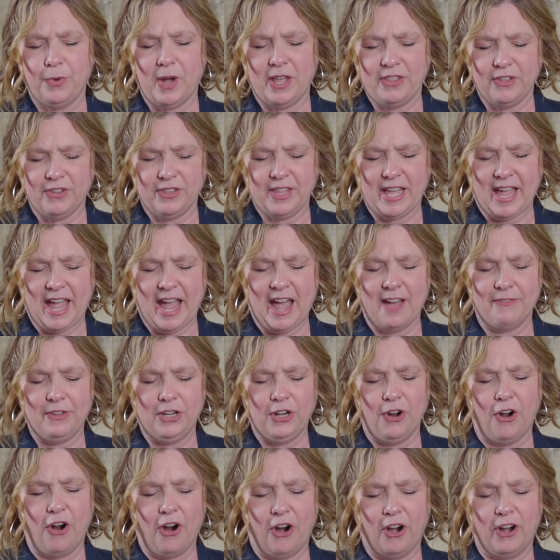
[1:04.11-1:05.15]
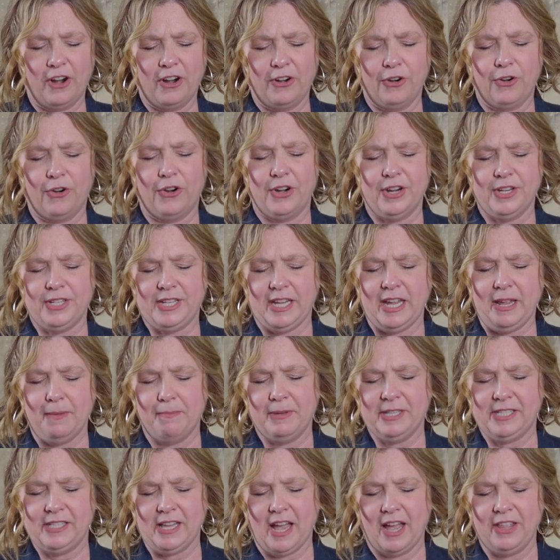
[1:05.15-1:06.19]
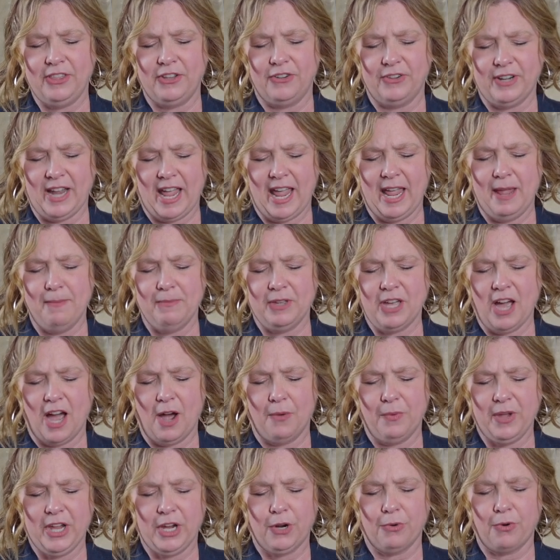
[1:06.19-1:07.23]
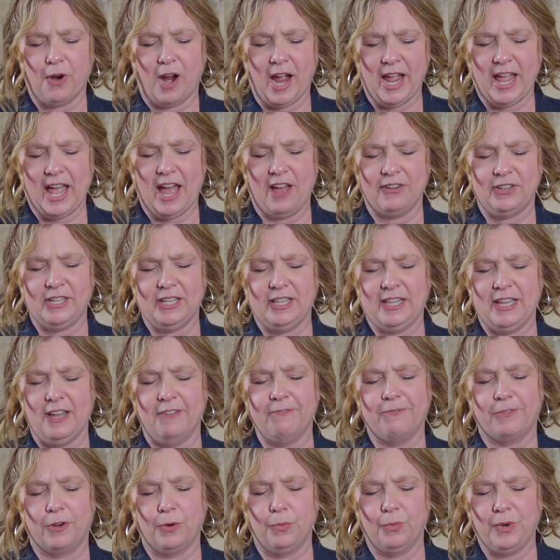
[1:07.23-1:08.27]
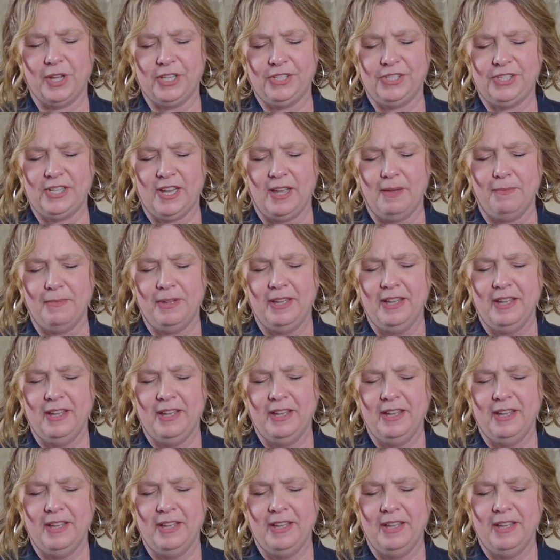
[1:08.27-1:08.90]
whether they have an R or a D beside their name, God, we cry out to them for wisdom,